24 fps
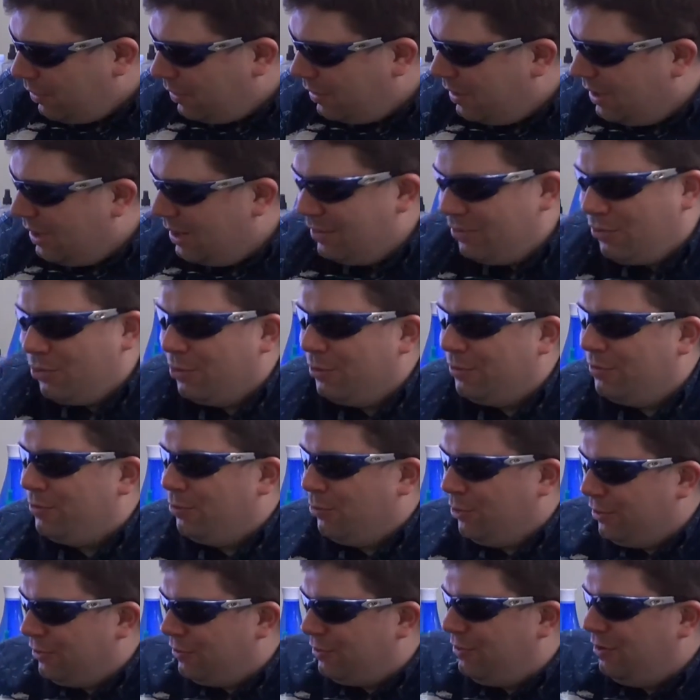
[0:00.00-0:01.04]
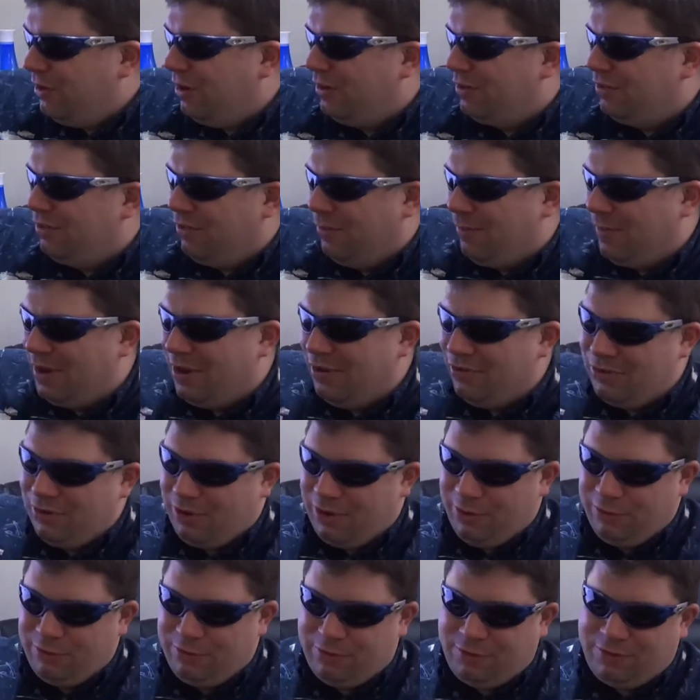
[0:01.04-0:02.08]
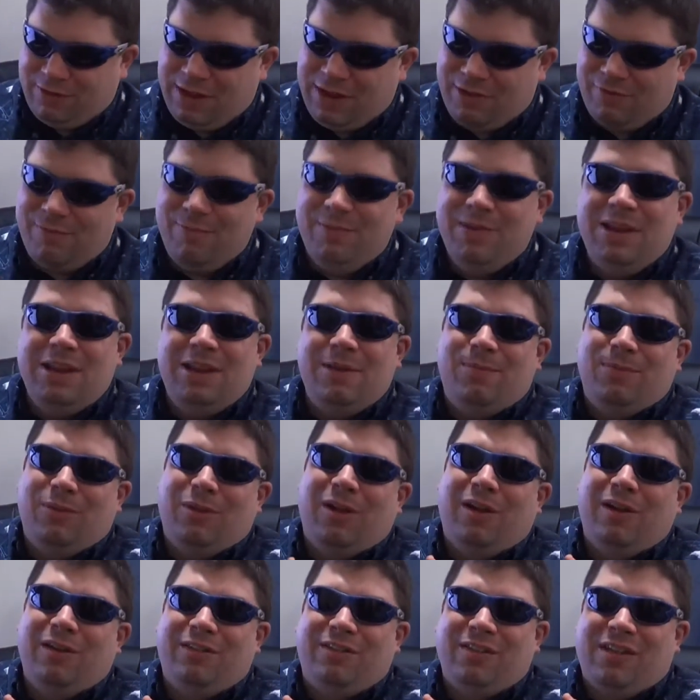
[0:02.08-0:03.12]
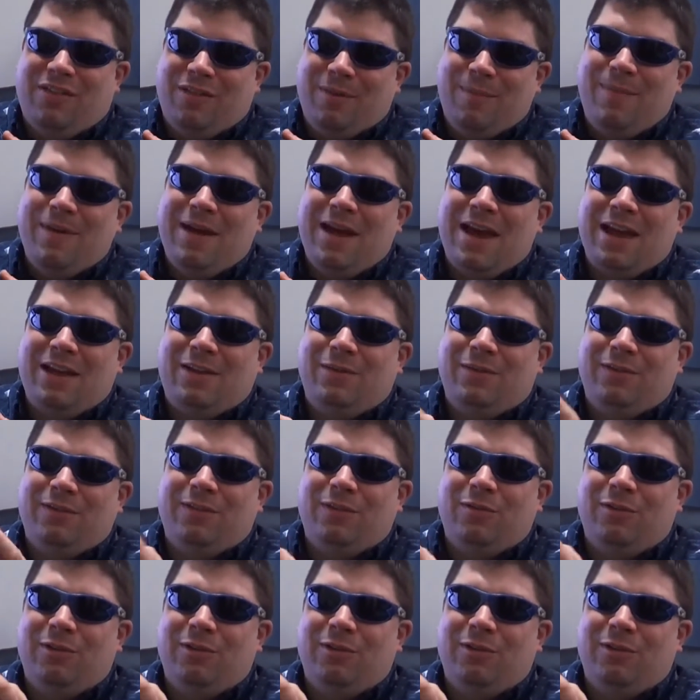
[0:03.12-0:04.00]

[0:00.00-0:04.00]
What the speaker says: and of course what sucks about those is they have mini plugs on the back, because they